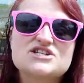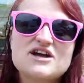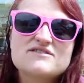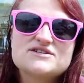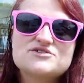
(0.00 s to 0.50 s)

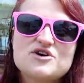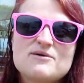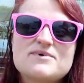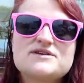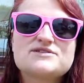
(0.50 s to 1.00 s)
charity
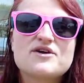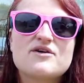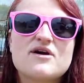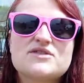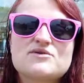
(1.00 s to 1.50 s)
shop so
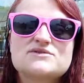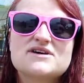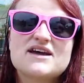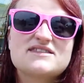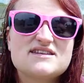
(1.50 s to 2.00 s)
I thought
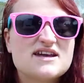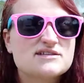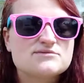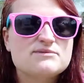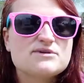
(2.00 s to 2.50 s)
I'd get the
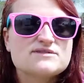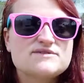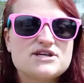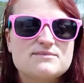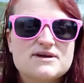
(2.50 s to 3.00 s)
next three books
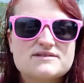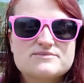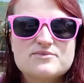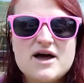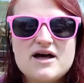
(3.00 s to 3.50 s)
cheap
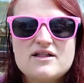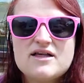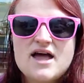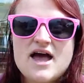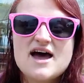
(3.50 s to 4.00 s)
as well
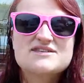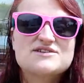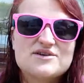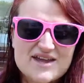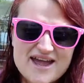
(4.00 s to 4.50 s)
as I
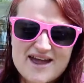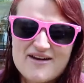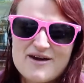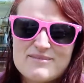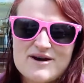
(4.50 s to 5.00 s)
don't care
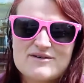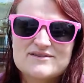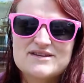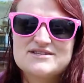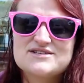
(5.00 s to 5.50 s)
about
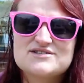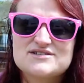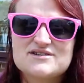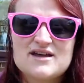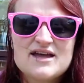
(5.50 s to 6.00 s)
condition
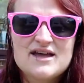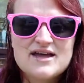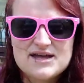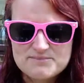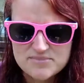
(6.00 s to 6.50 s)

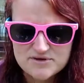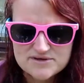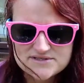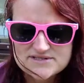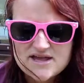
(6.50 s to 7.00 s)
in
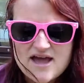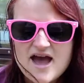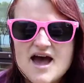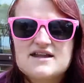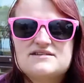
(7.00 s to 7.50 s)
books
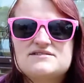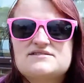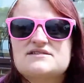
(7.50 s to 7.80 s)
and